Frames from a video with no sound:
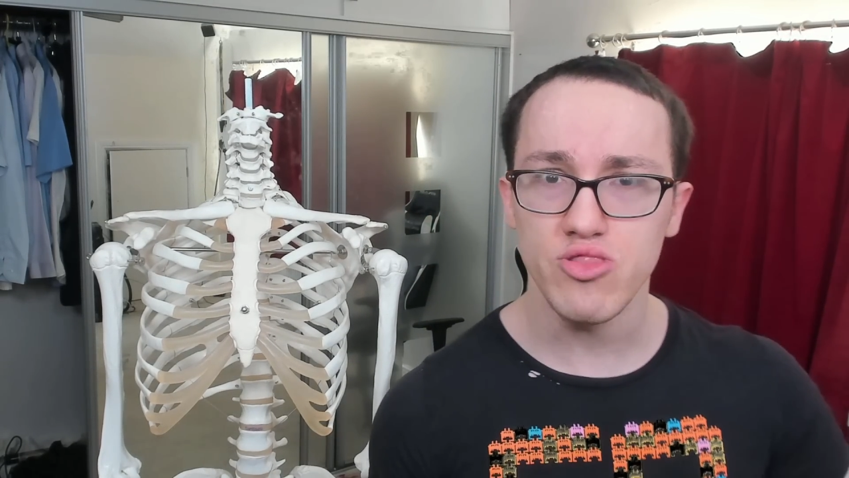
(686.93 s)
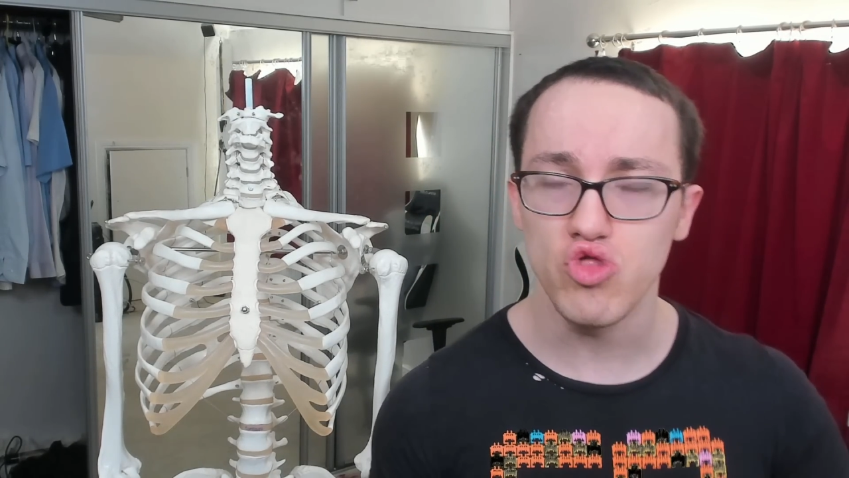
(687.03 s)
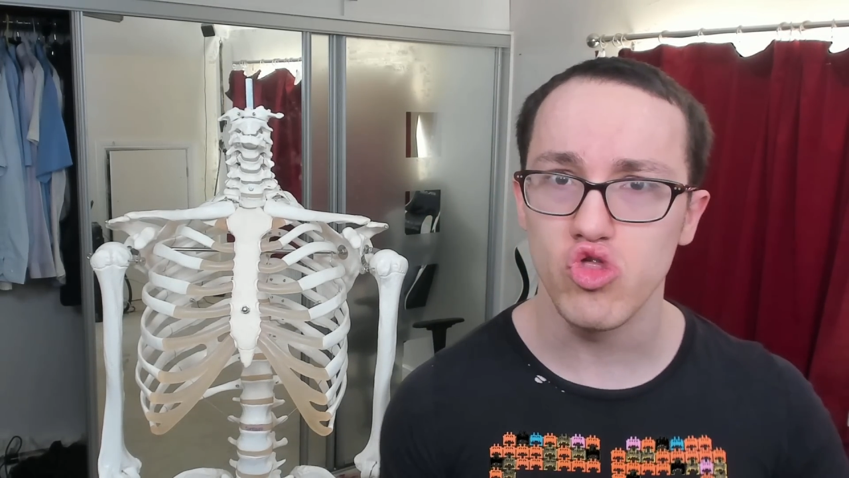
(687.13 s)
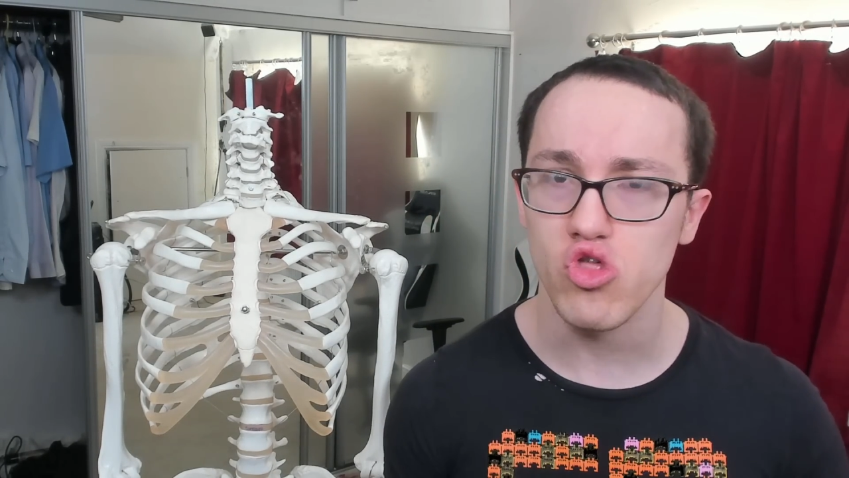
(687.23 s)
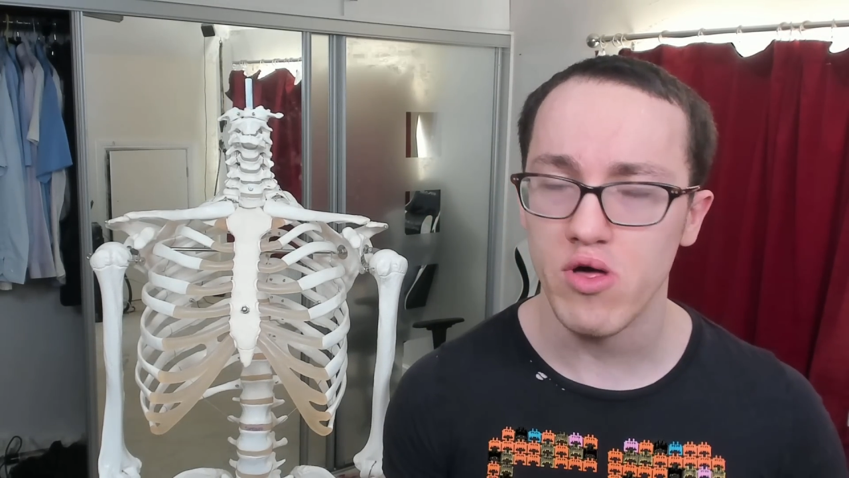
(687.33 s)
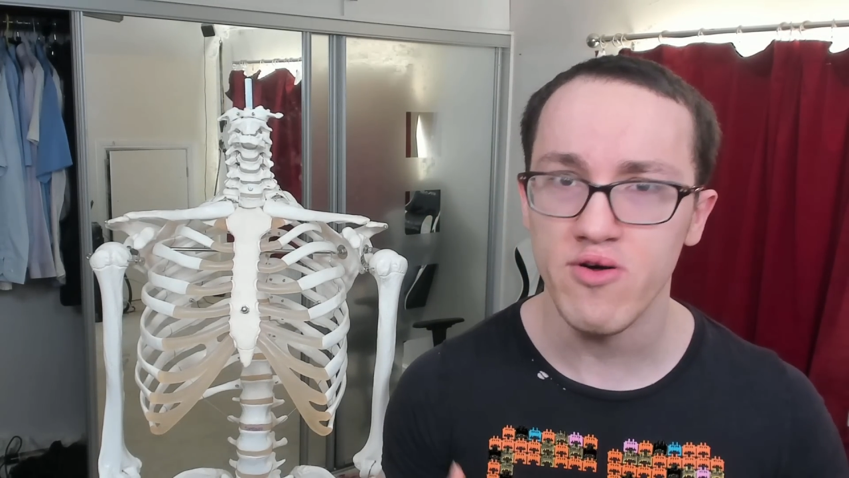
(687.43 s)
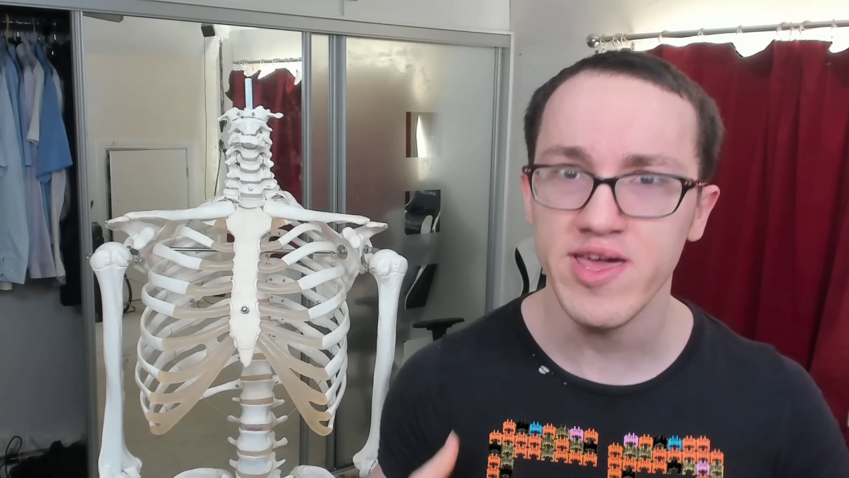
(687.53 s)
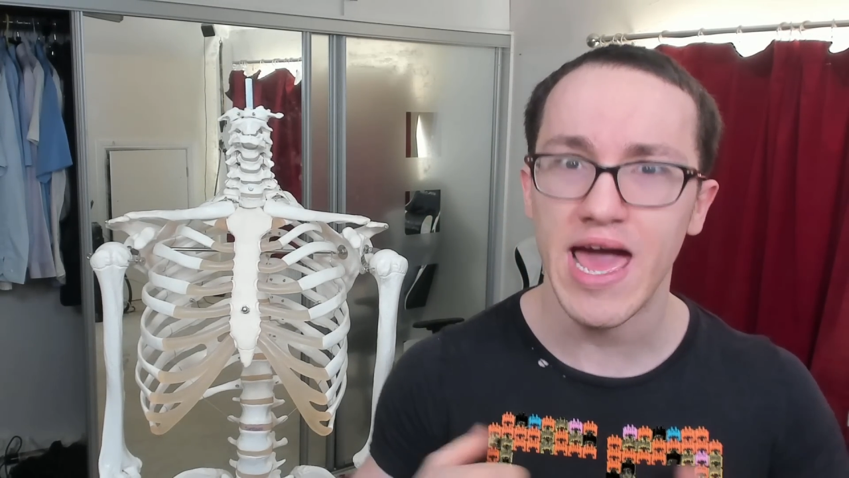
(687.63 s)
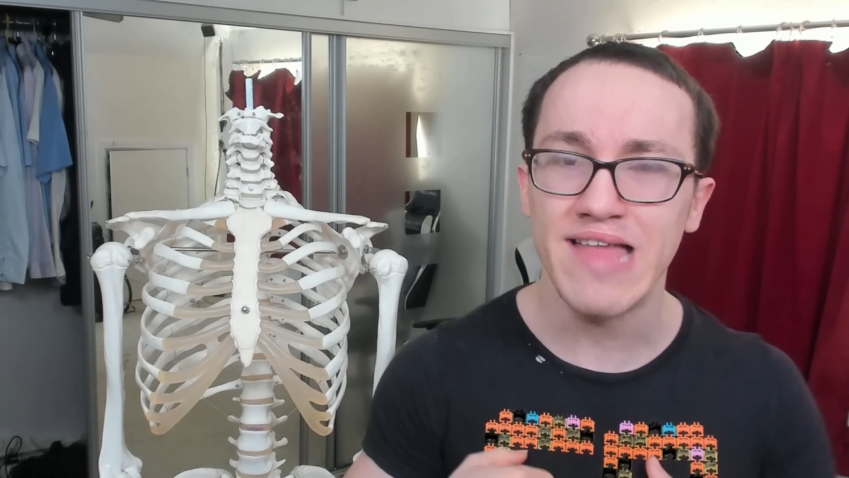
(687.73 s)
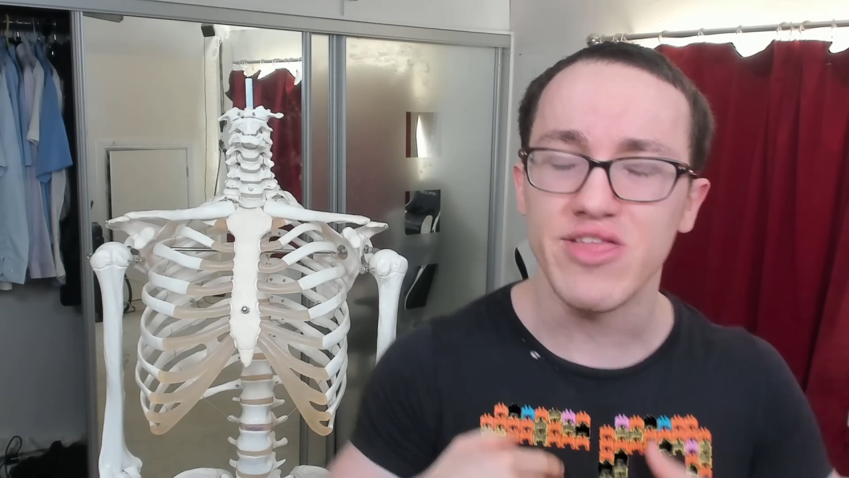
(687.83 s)
and
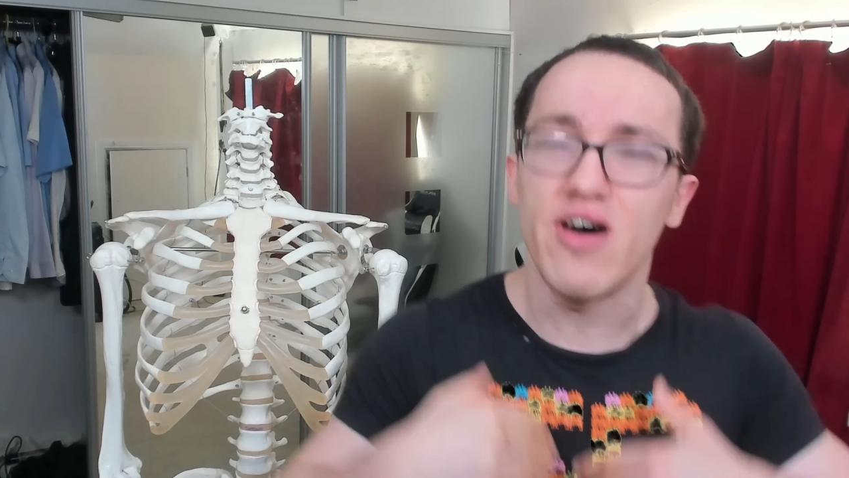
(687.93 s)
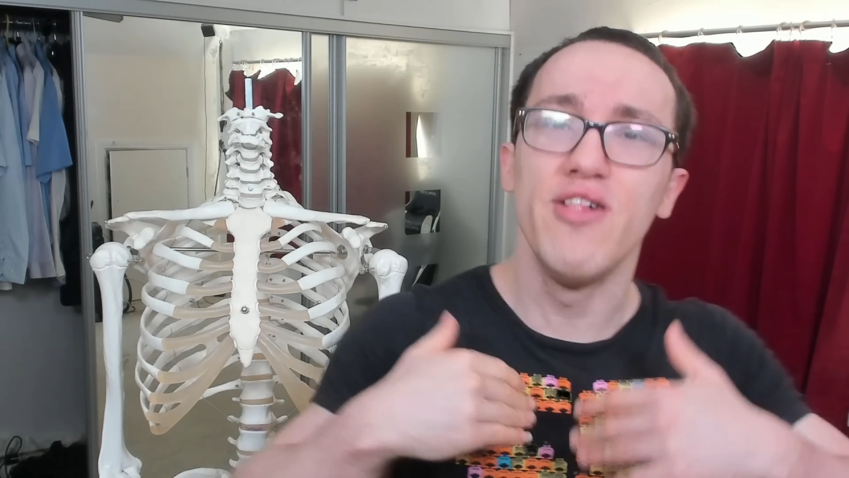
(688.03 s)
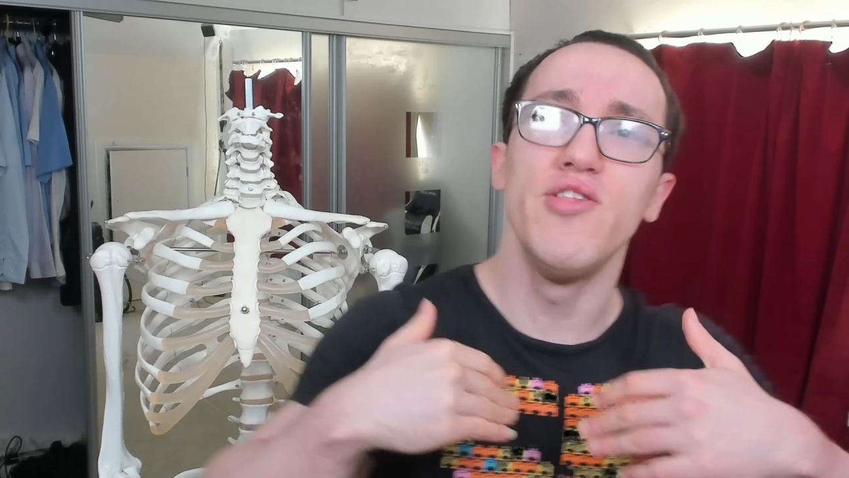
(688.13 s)
try and